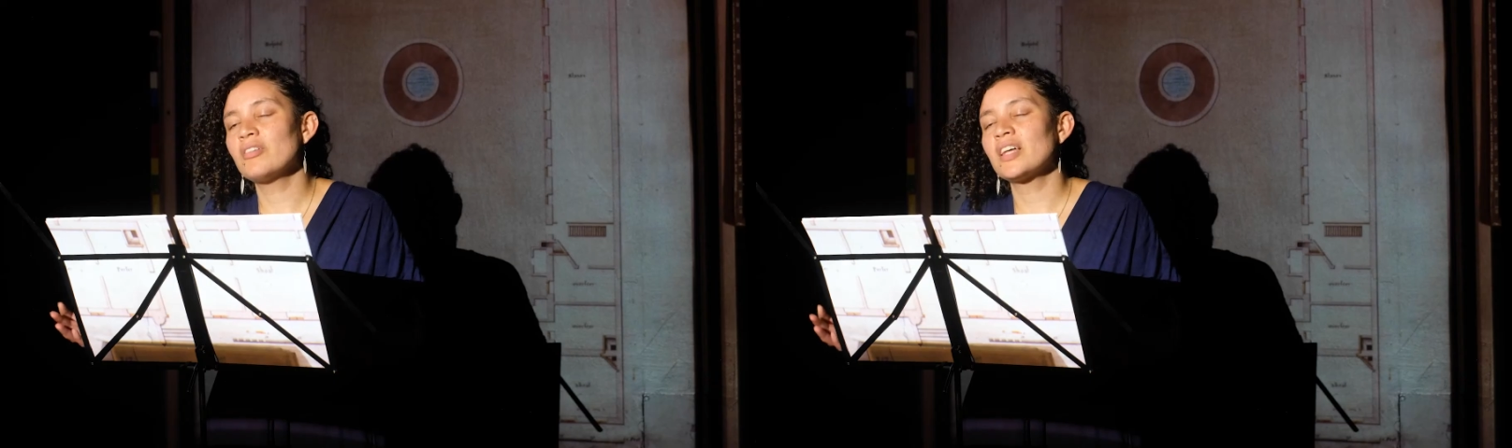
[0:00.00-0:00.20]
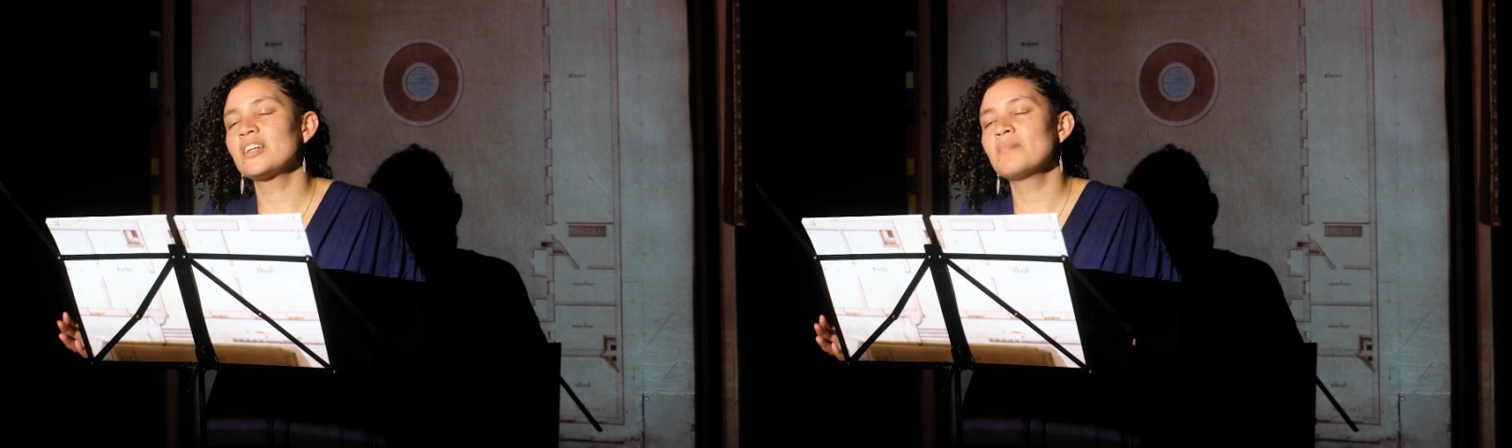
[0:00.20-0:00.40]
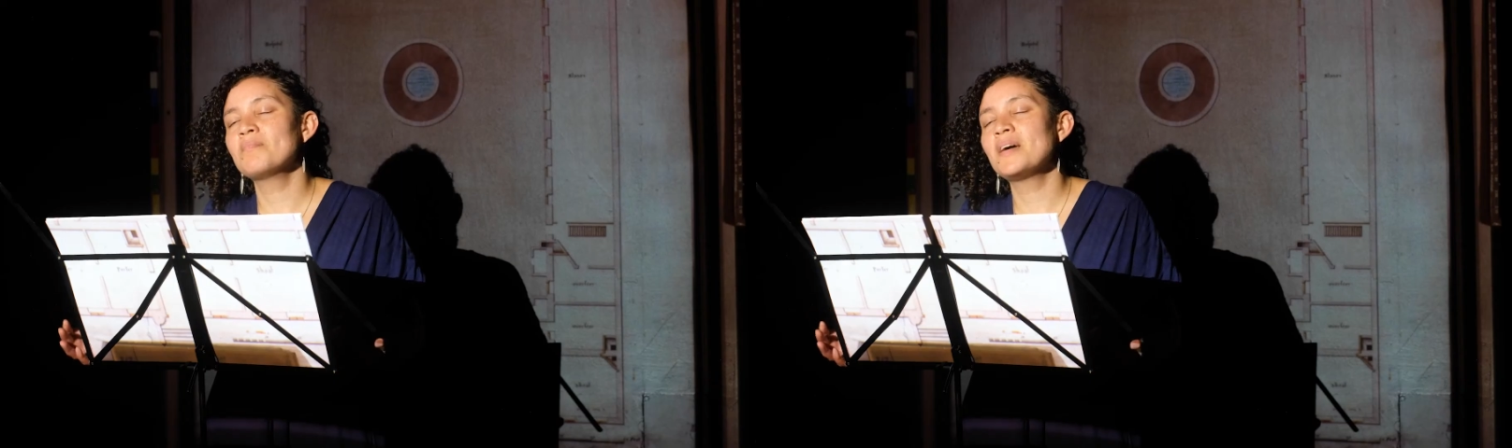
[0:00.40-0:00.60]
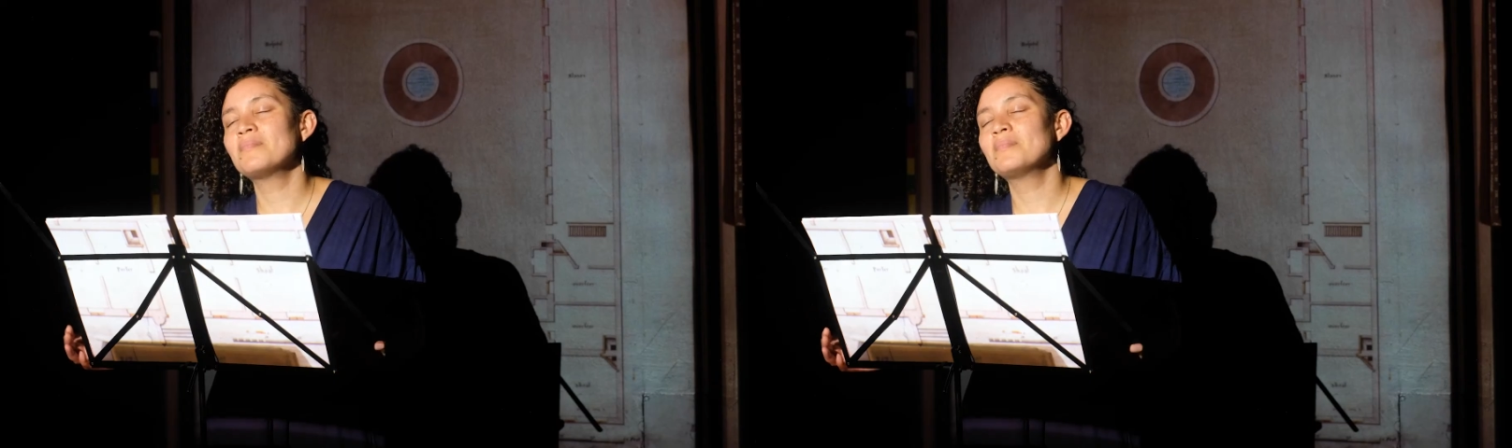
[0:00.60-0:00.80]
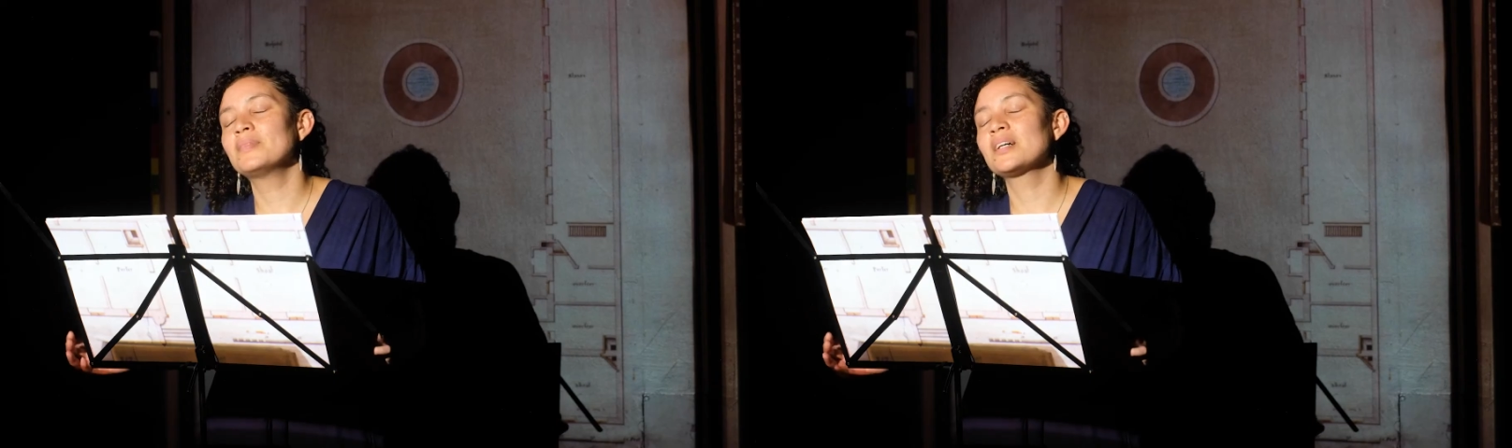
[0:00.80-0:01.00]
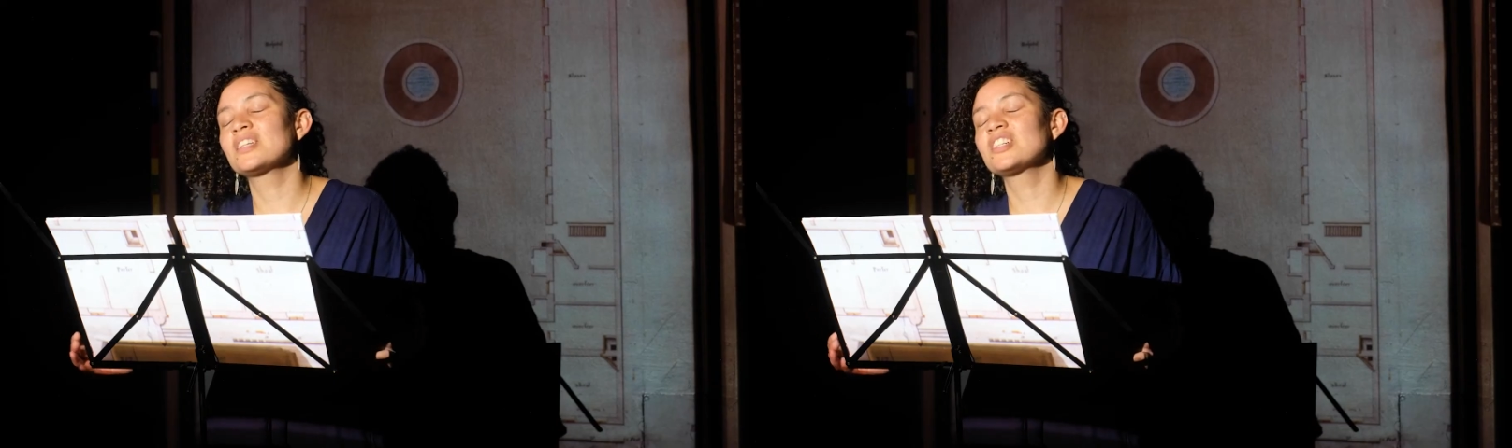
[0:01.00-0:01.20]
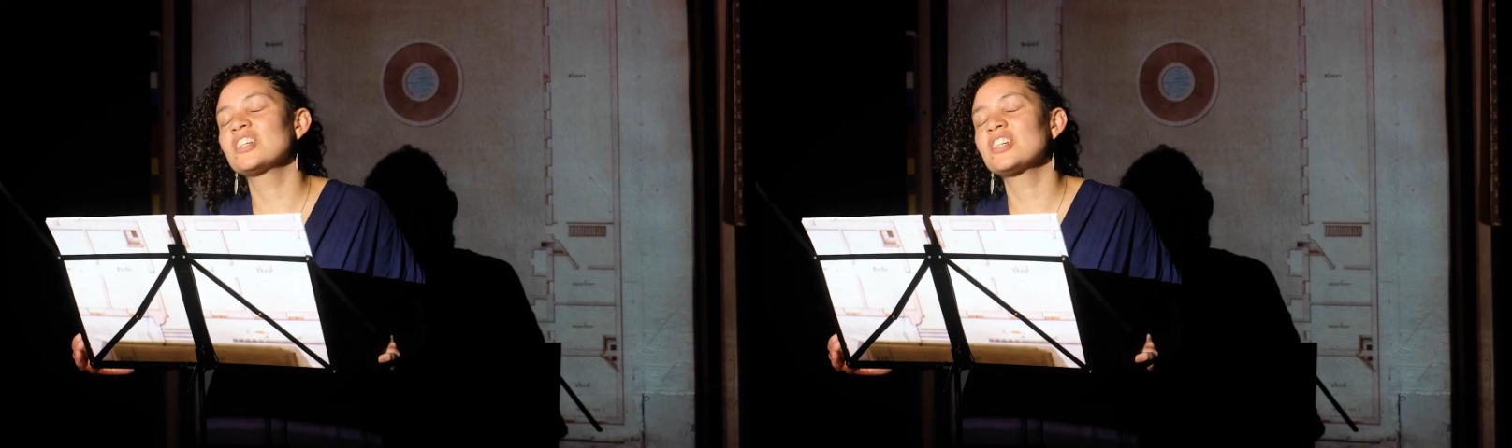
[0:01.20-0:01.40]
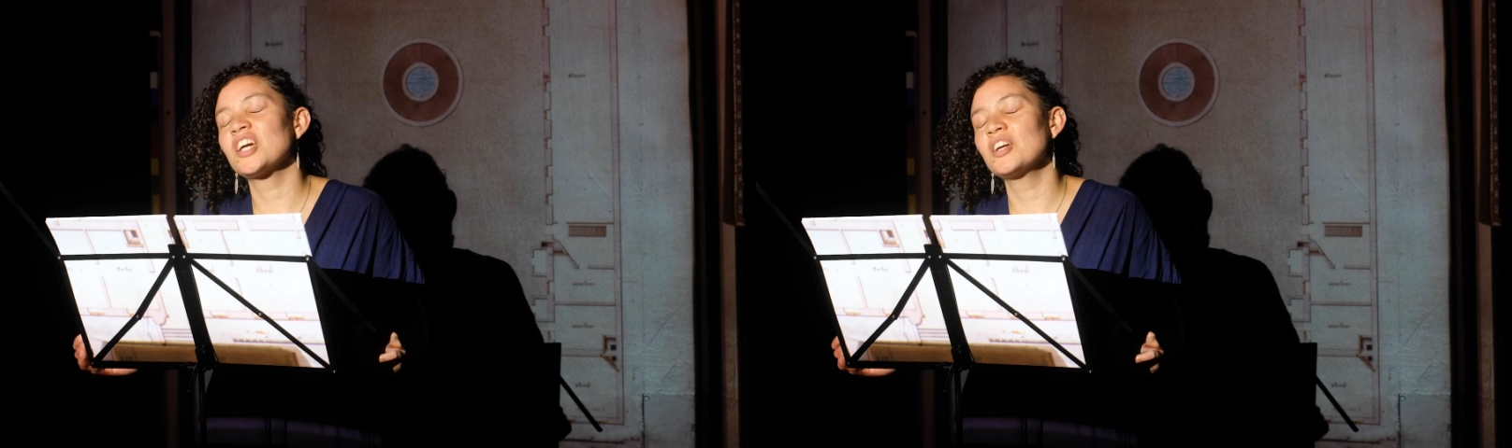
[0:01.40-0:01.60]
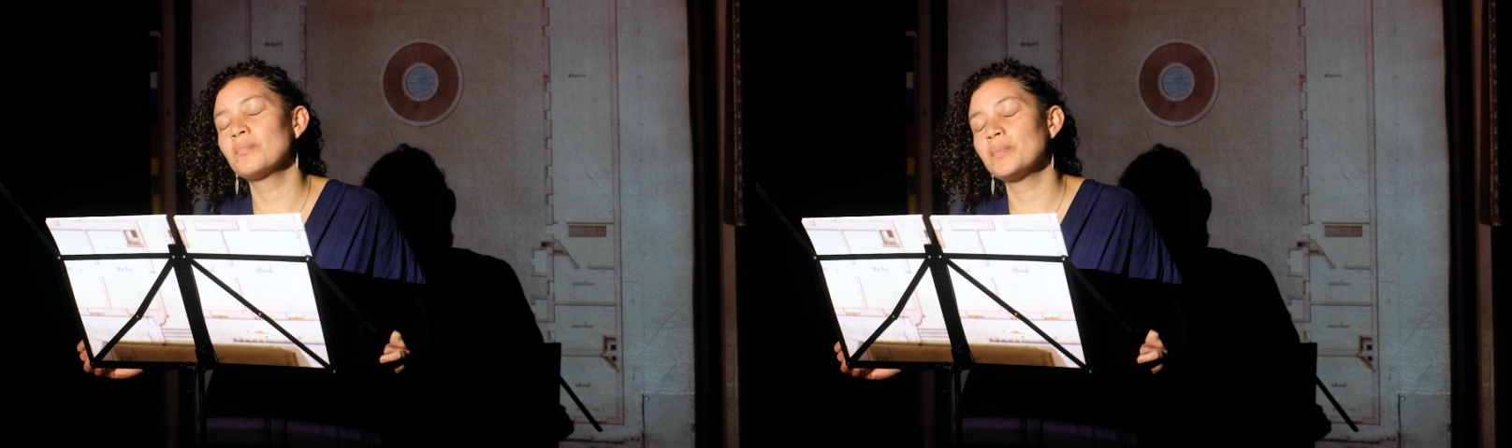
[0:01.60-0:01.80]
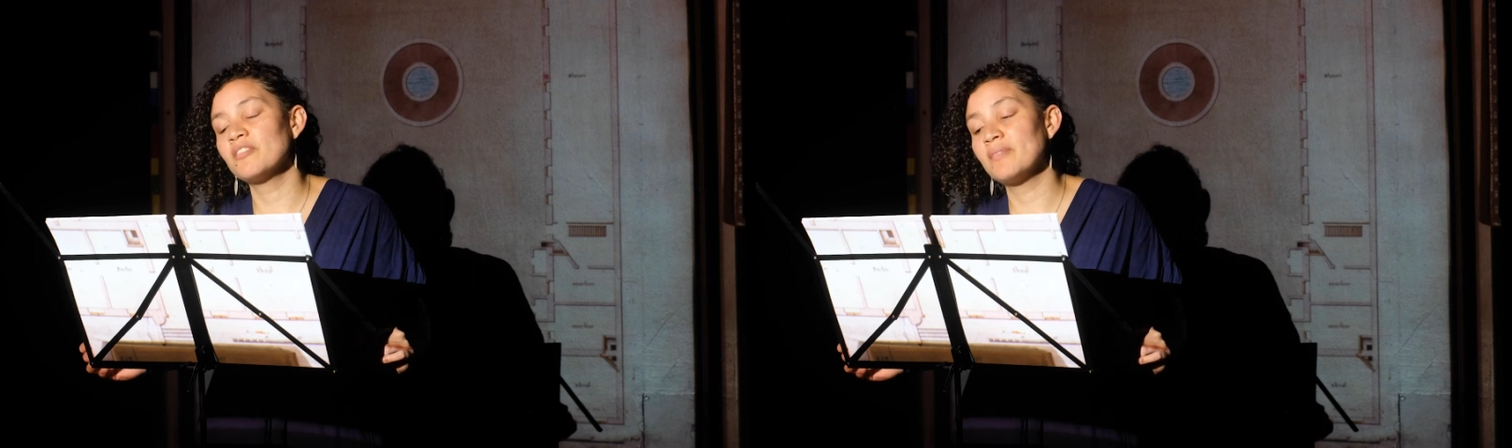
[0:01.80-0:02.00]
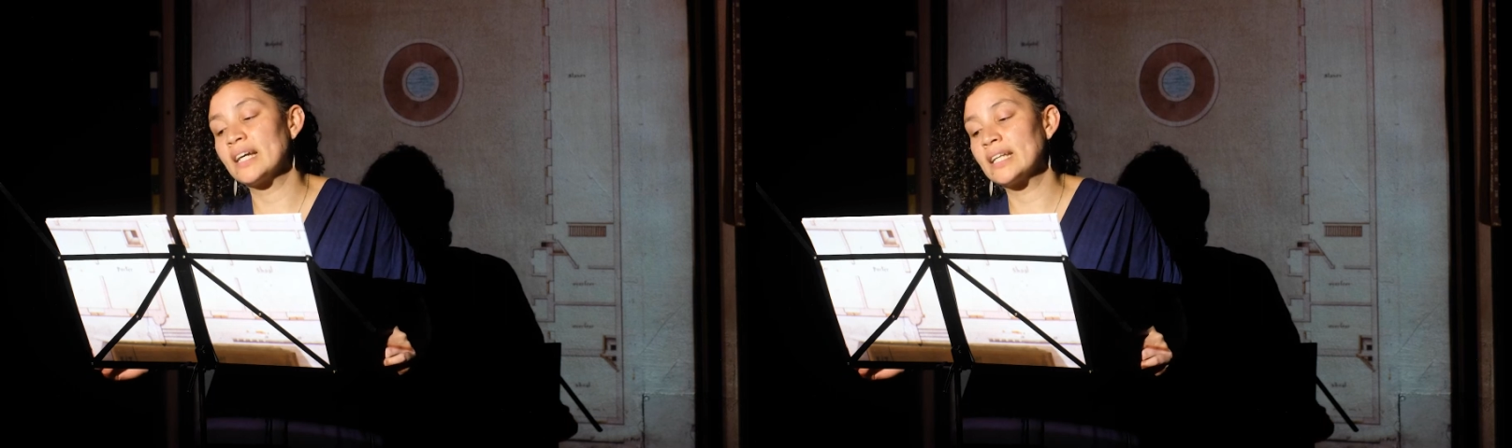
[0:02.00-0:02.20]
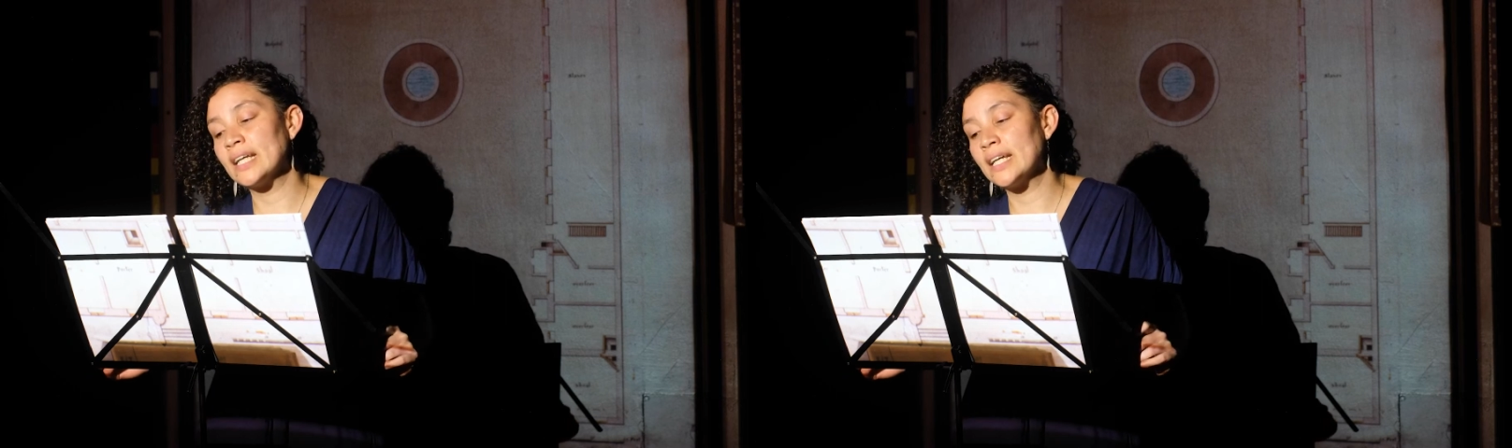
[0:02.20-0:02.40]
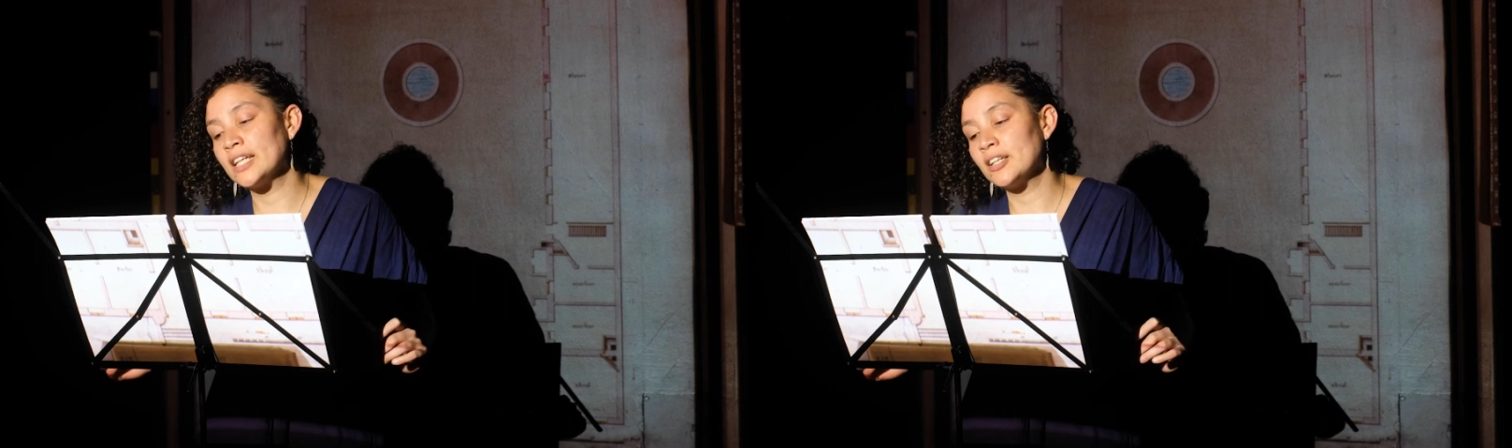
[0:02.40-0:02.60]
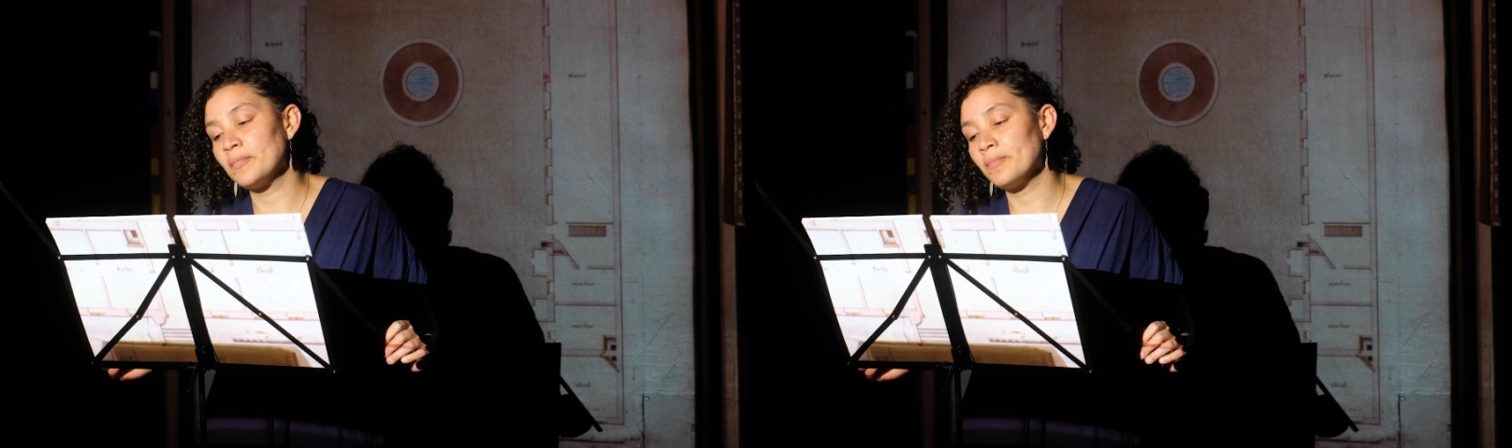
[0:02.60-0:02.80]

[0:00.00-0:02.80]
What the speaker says: they remember the shape of my name.